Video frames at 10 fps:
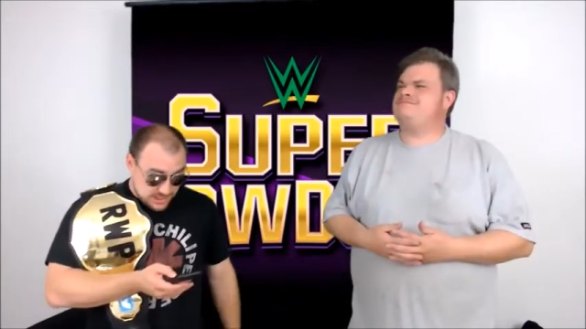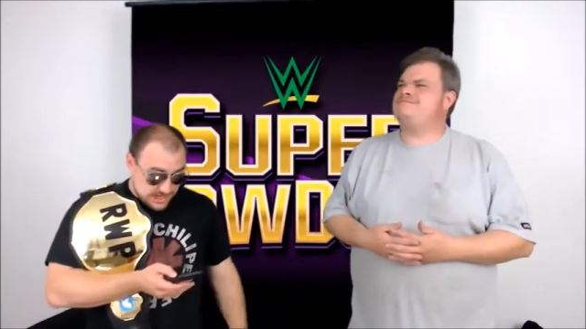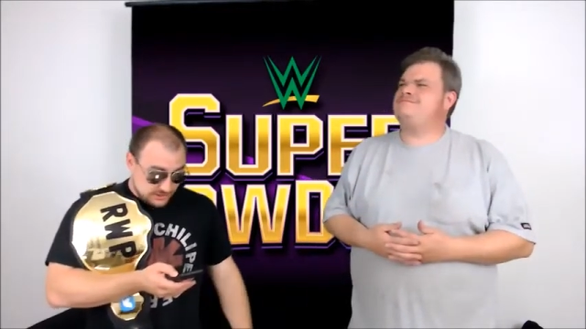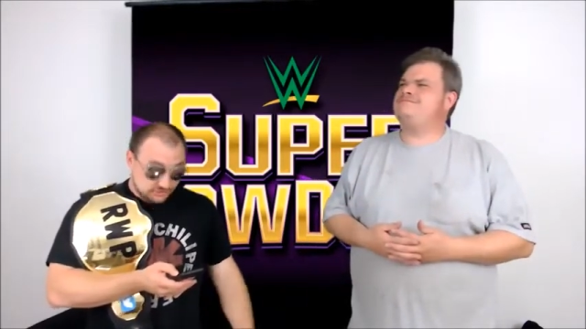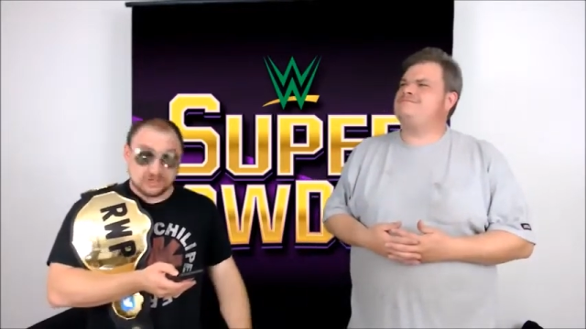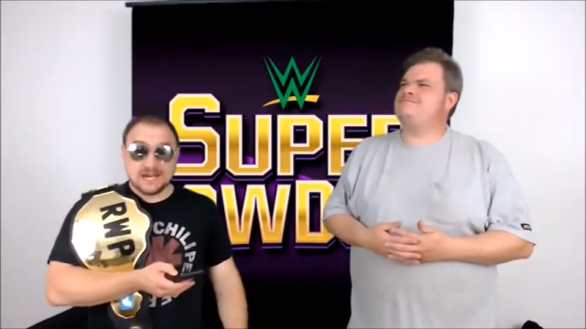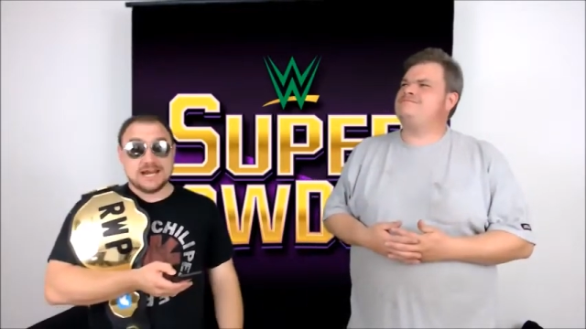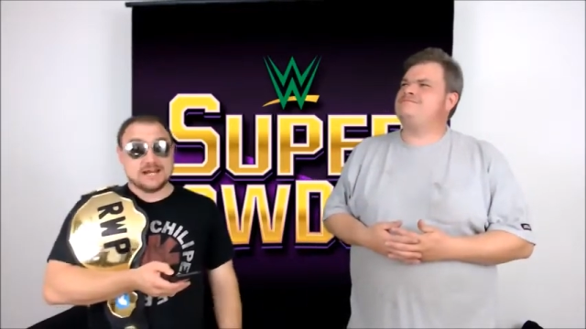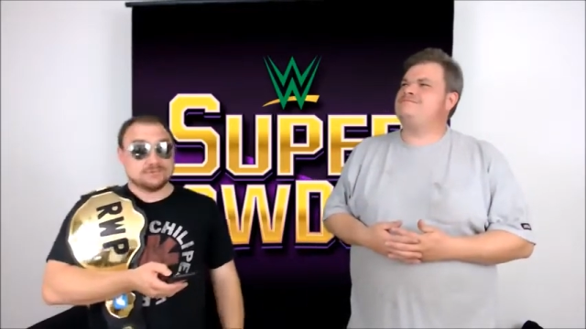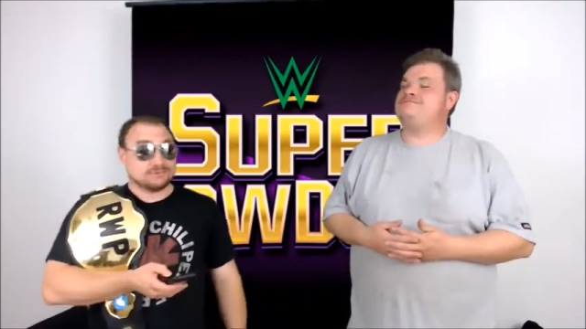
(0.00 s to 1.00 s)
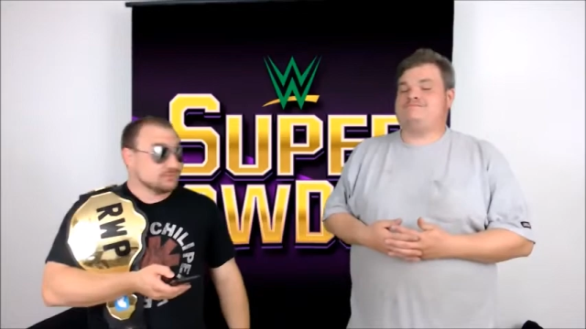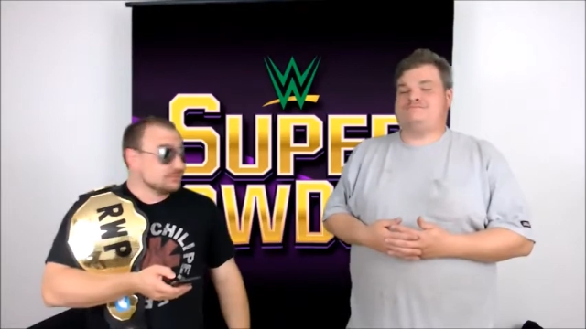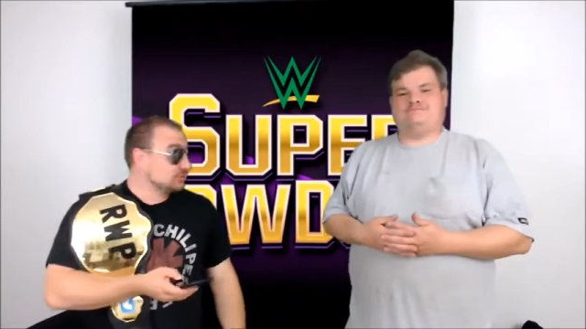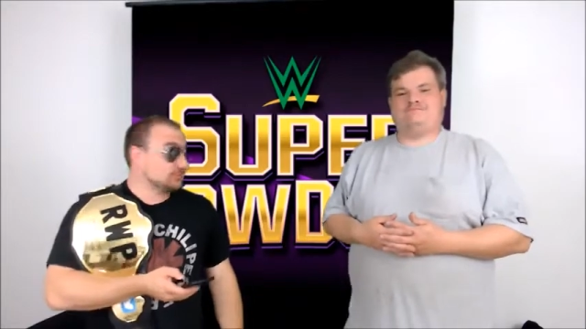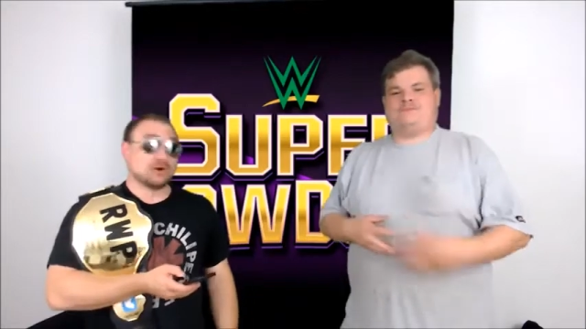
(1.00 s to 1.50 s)
Speaker 1: Uh, Shane
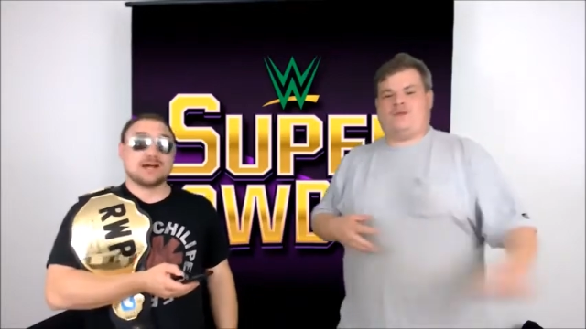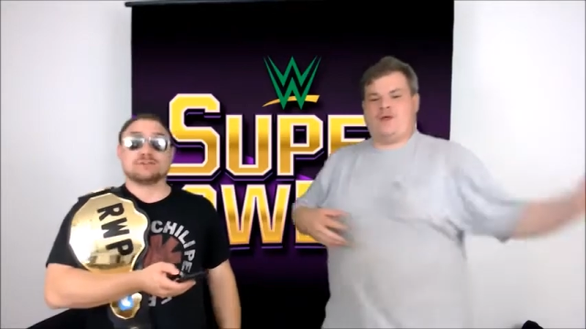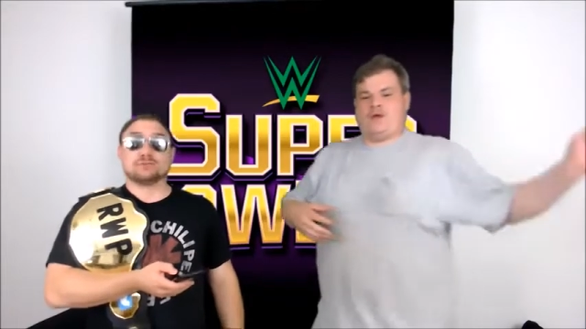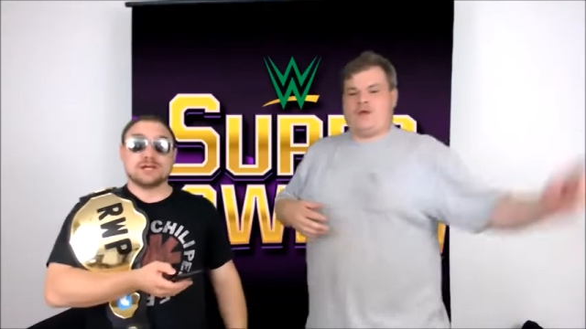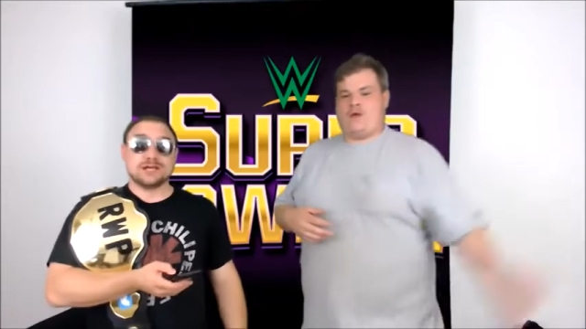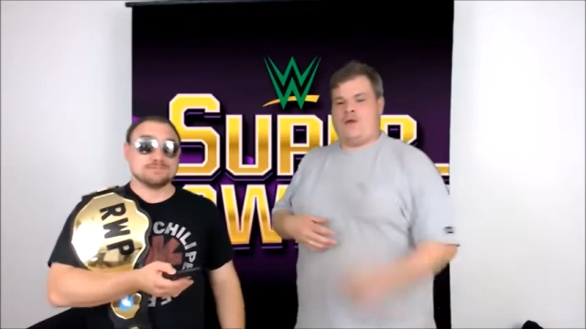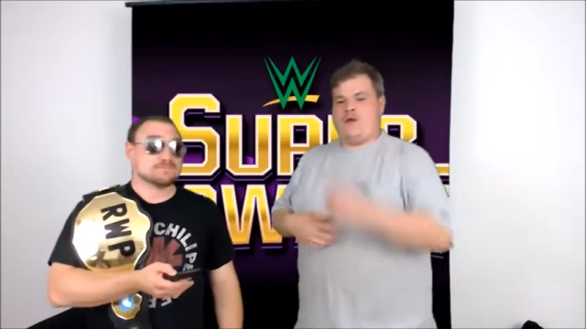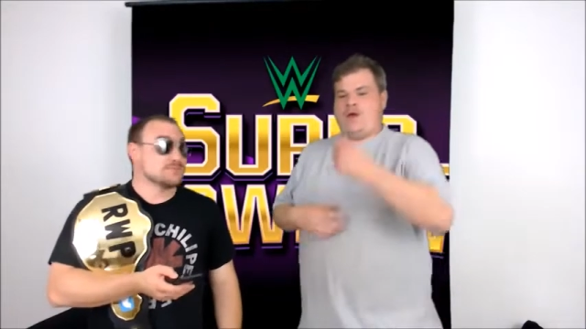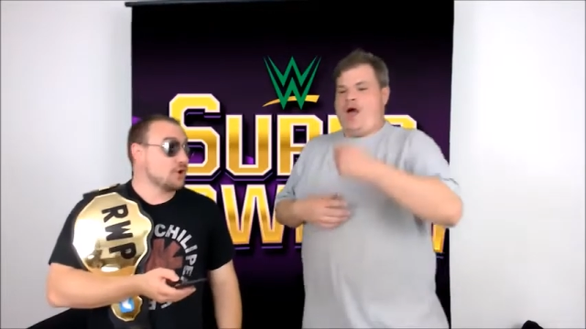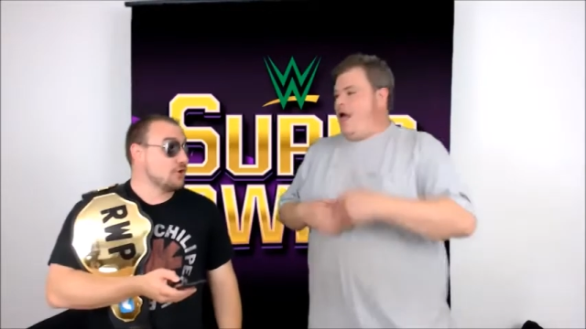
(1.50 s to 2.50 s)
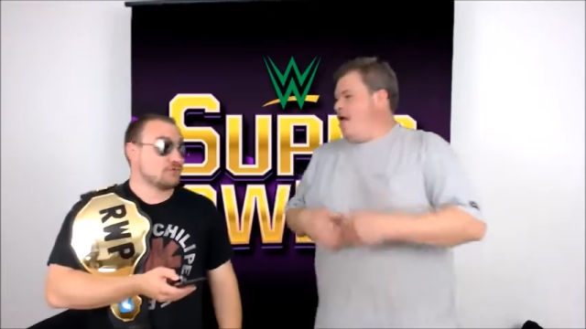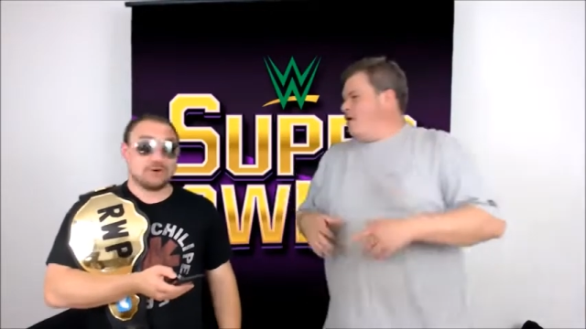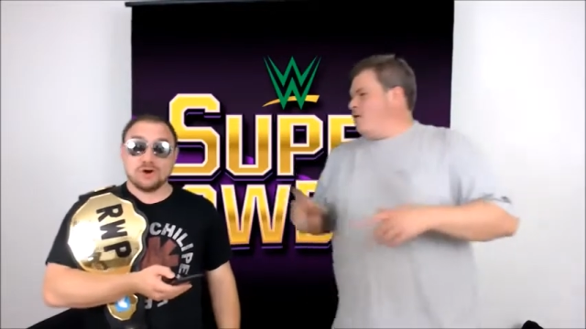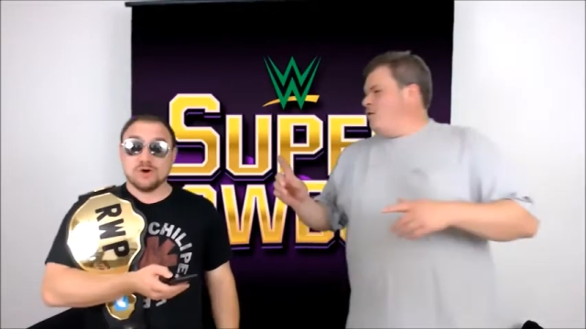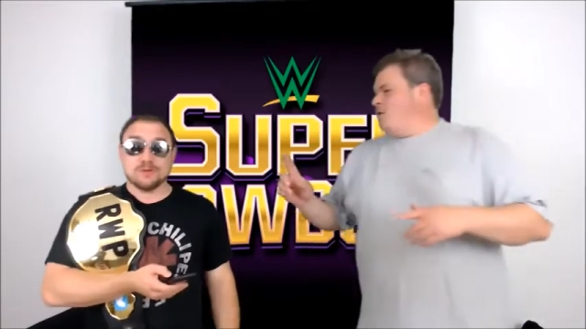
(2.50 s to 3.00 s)
surprise win
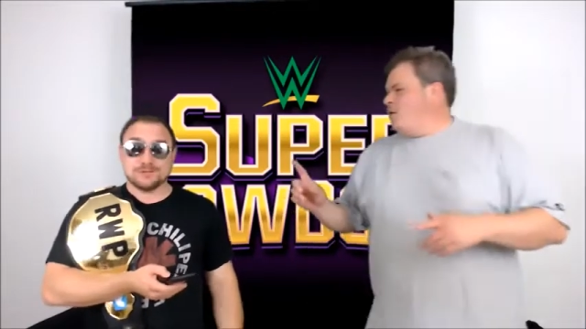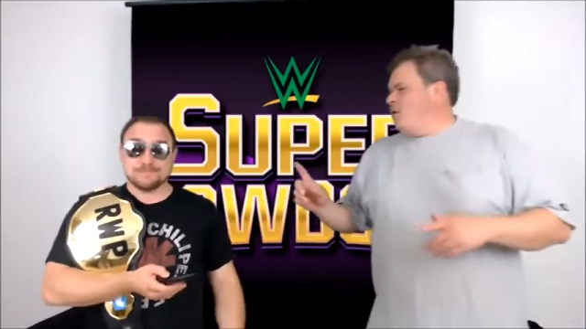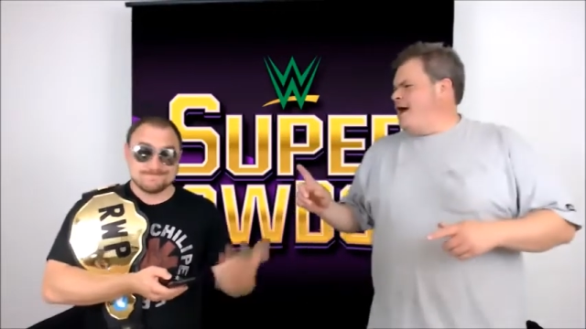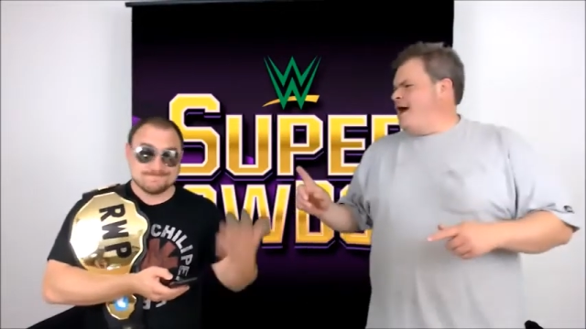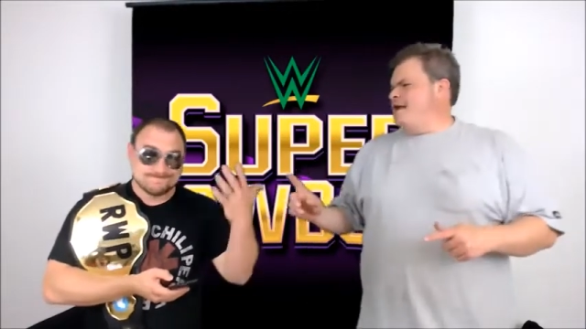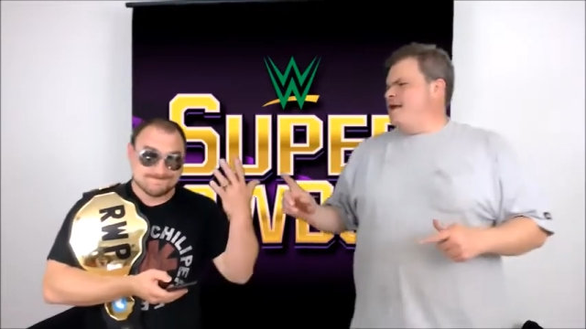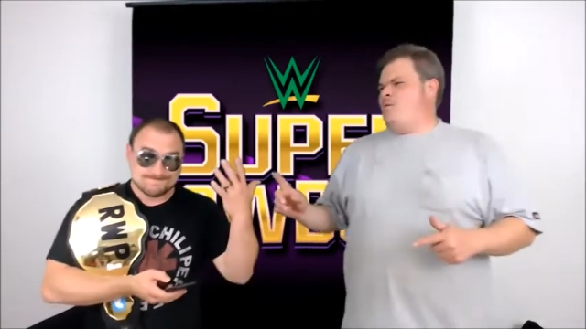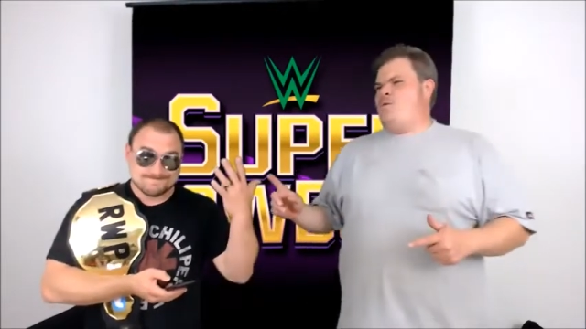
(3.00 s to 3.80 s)
over Roman. Uh,